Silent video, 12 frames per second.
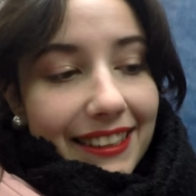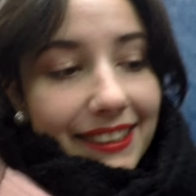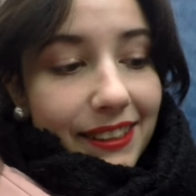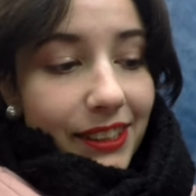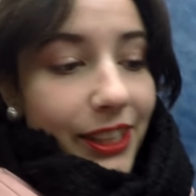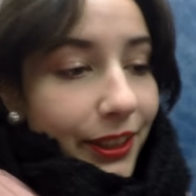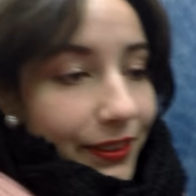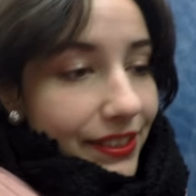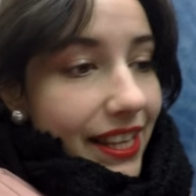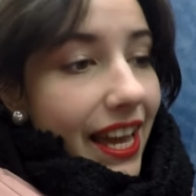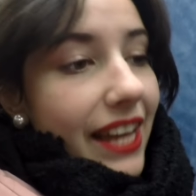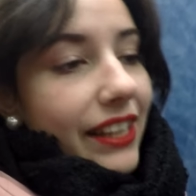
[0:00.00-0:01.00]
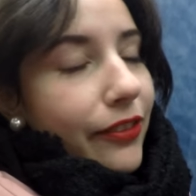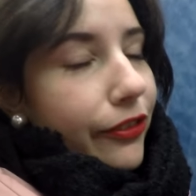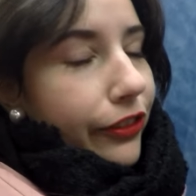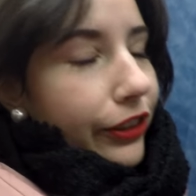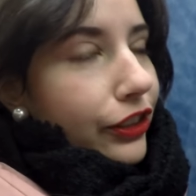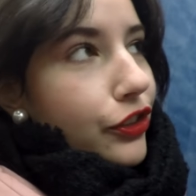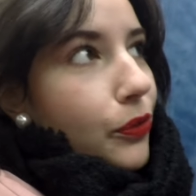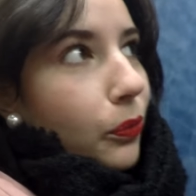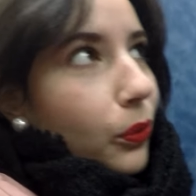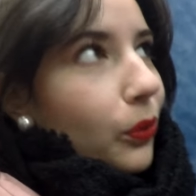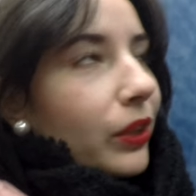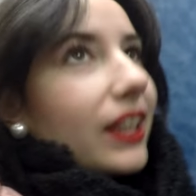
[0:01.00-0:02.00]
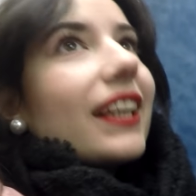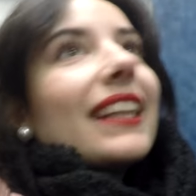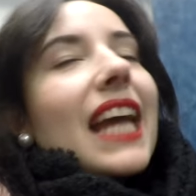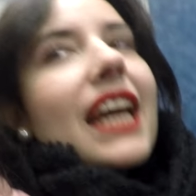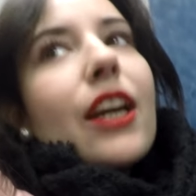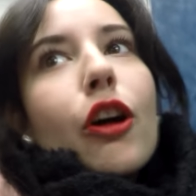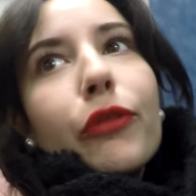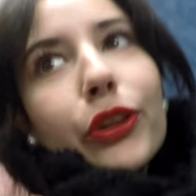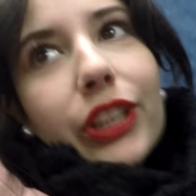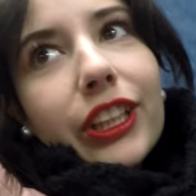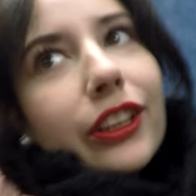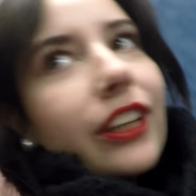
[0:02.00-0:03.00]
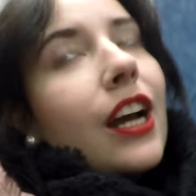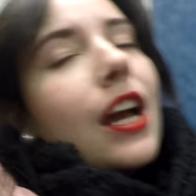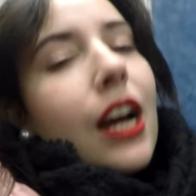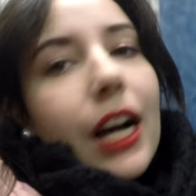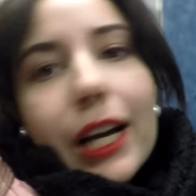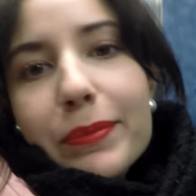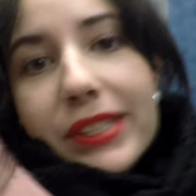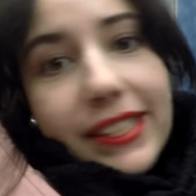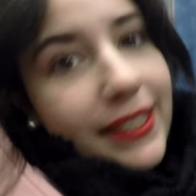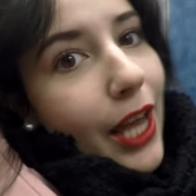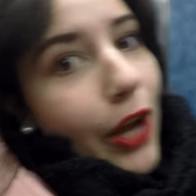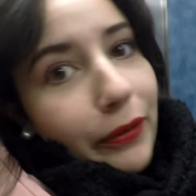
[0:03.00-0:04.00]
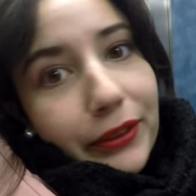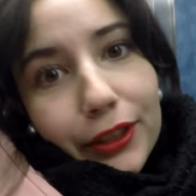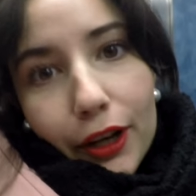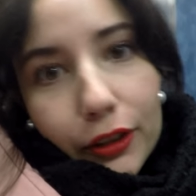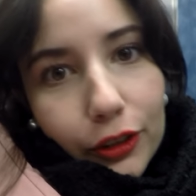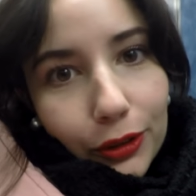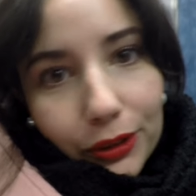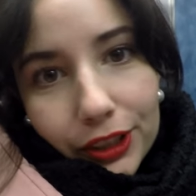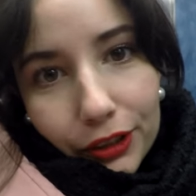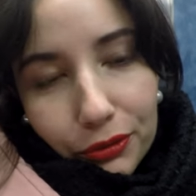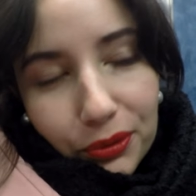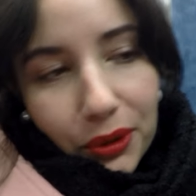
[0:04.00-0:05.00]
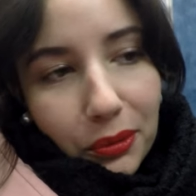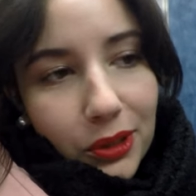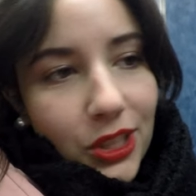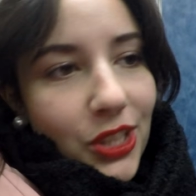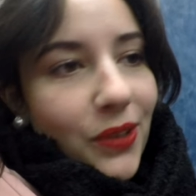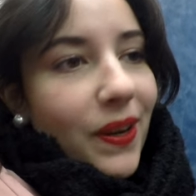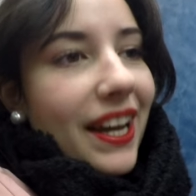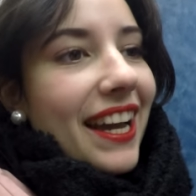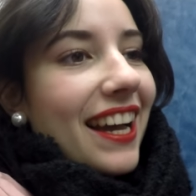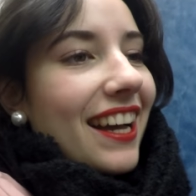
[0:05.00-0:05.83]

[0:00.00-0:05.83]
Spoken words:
is Tuesday, first working day of the year. I'm so not looking forward to it.